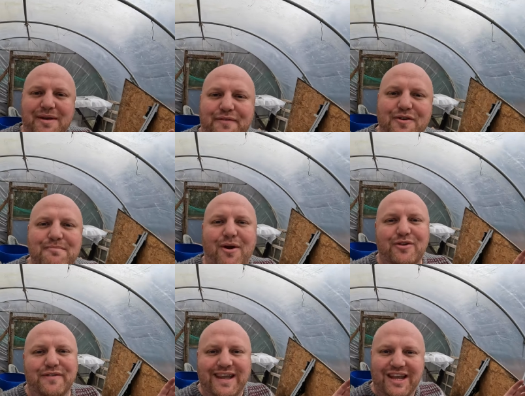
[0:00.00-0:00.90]
be a few
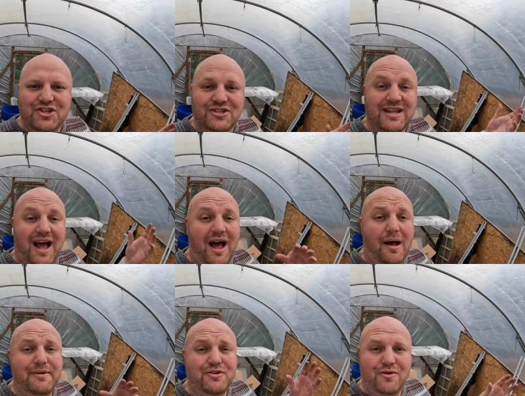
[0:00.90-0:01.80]
modifications that
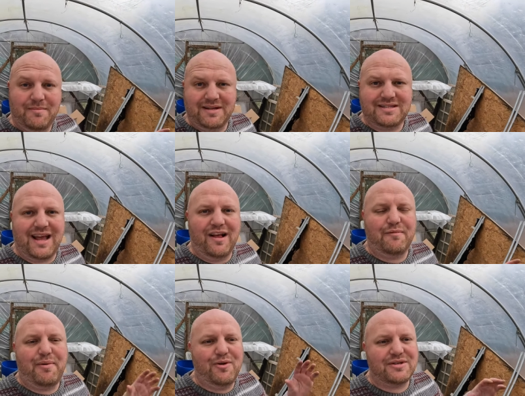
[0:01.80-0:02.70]
I'll be doing
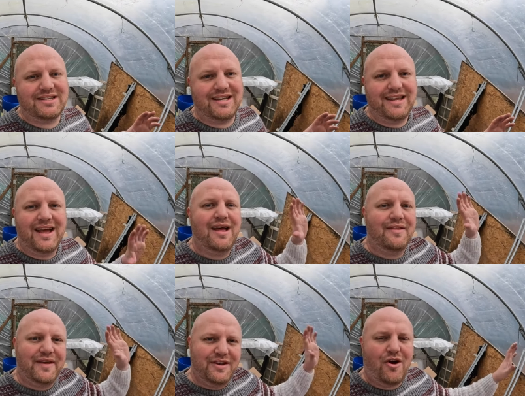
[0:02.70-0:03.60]
myself personally
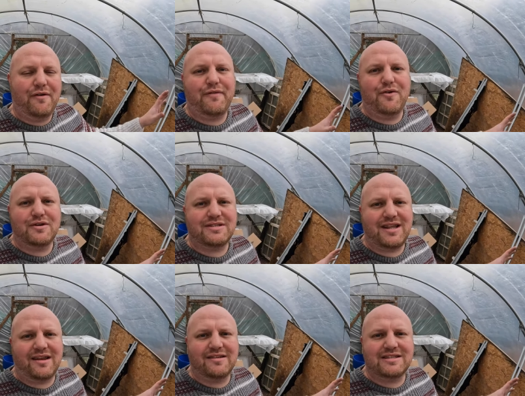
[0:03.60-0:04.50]
they're not first
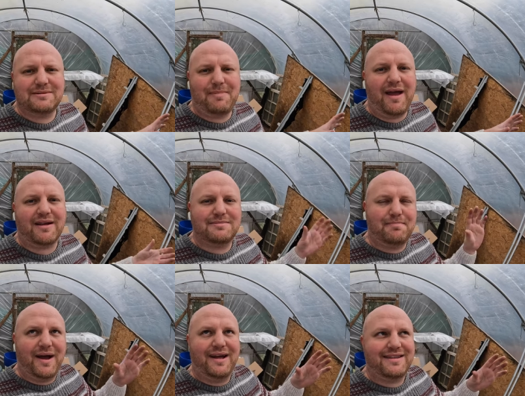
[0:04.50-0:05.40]
tunnel specs
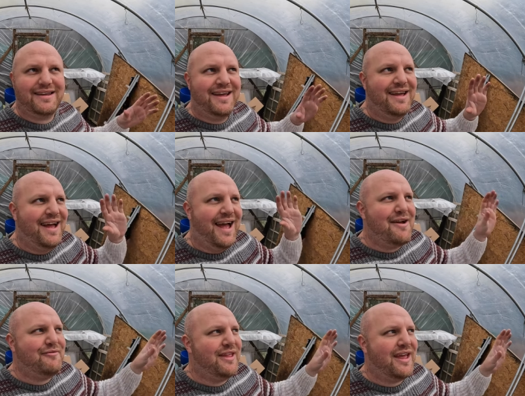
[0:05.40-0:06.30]
but
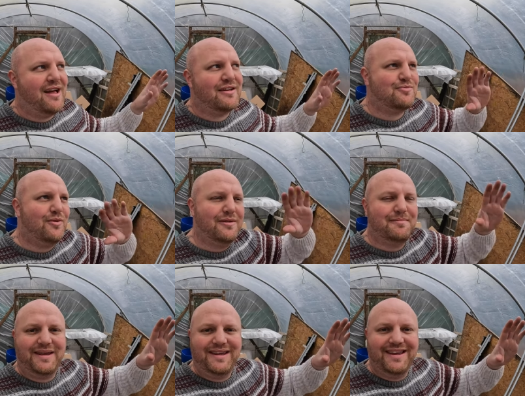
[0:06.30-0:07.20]
everything else will
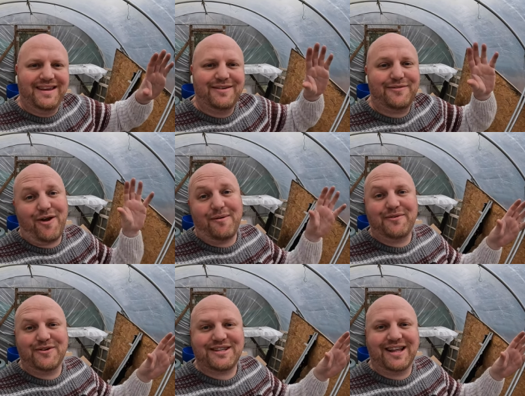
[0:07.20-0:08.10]
be from
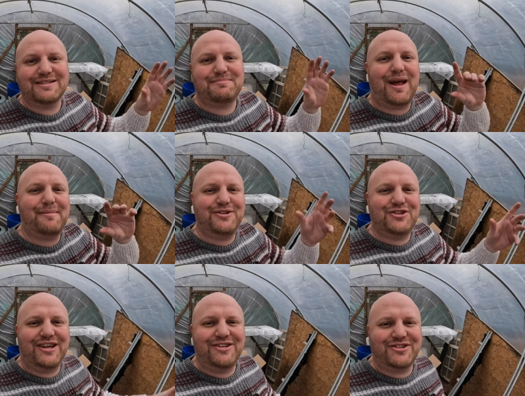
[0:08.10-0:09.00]
First Tunnels, but I'll be
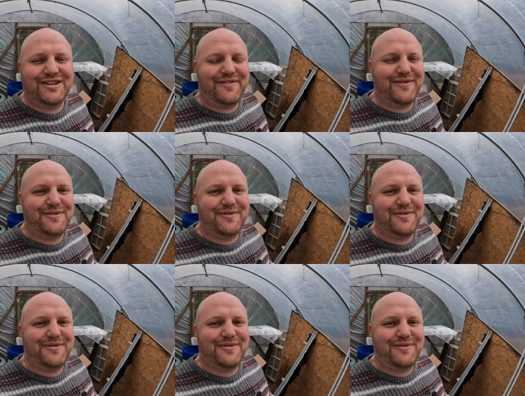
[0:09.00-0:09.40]
changing a few